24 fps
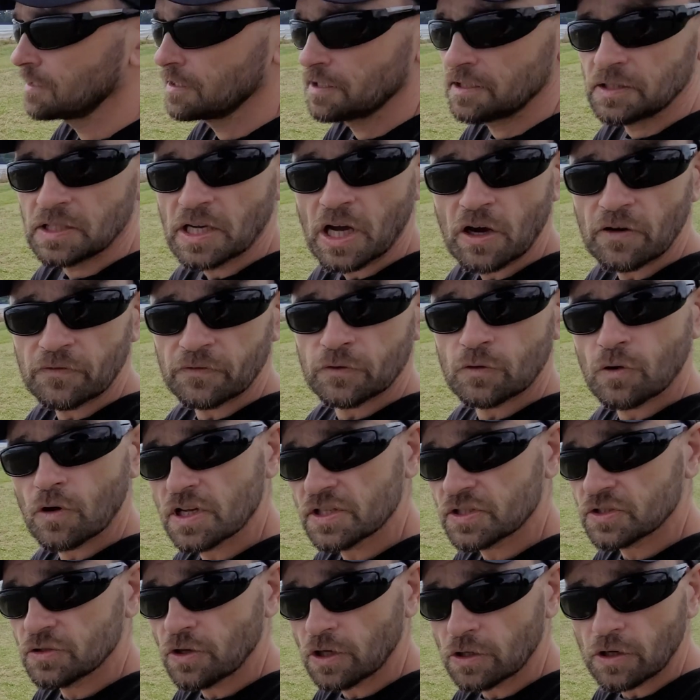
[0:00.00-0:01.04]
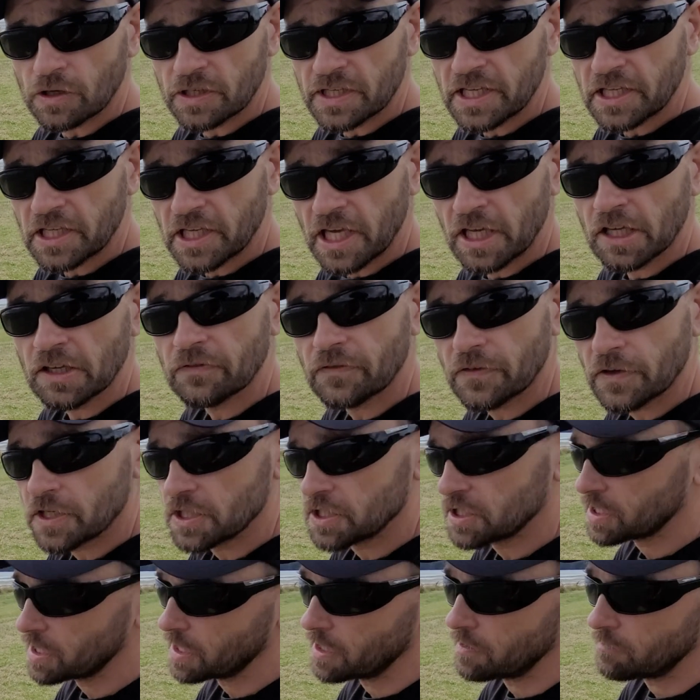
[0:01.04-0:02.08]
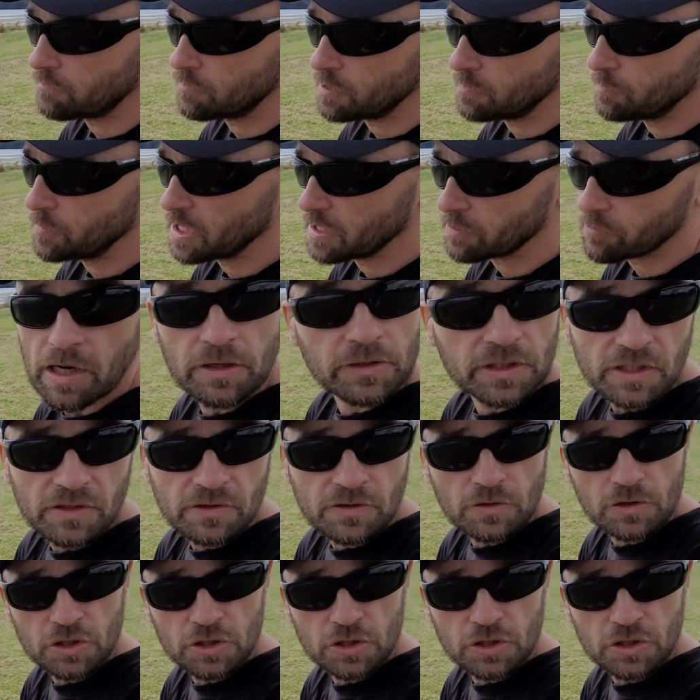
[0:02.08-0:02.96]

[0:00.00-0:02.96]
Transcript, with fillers: Now, of course, not only kingfish uh, will be around in those